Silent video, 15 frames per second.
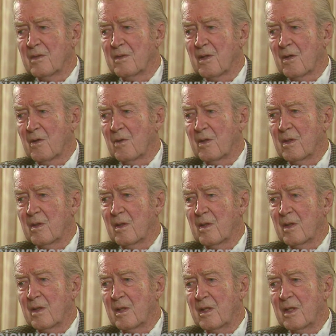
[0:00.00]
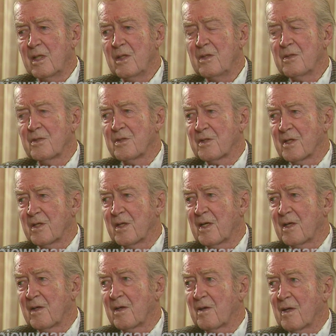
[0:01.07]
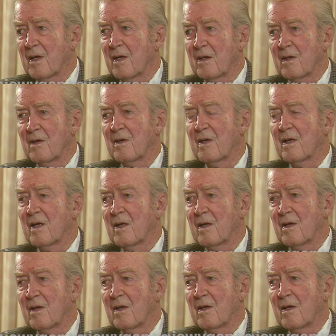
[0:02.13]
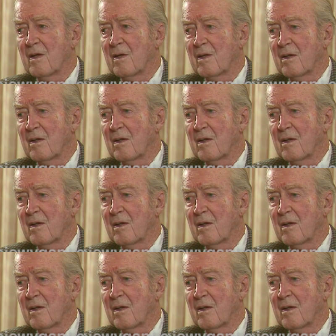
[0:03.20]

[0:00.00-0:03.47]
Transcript: so easy and, and uh,